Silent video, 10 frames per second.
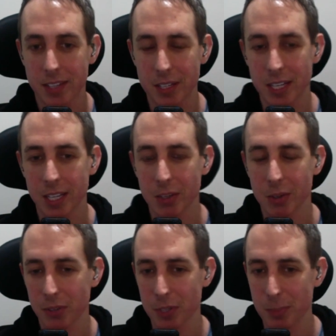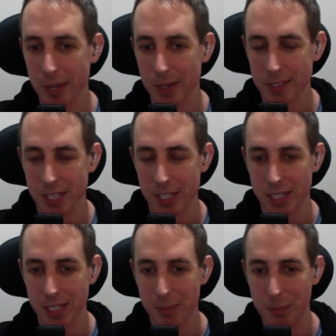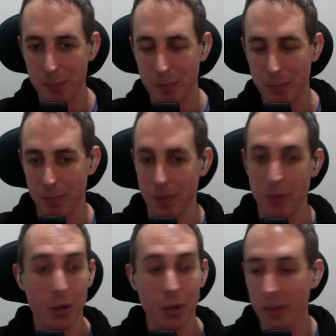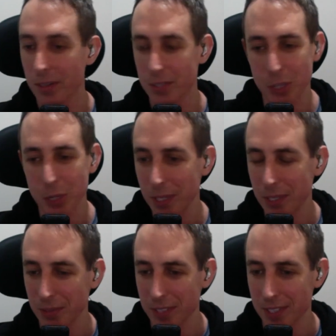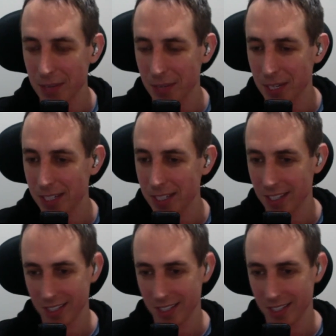that you hear, the reverse bells, is actually, I've heard it on so many different TV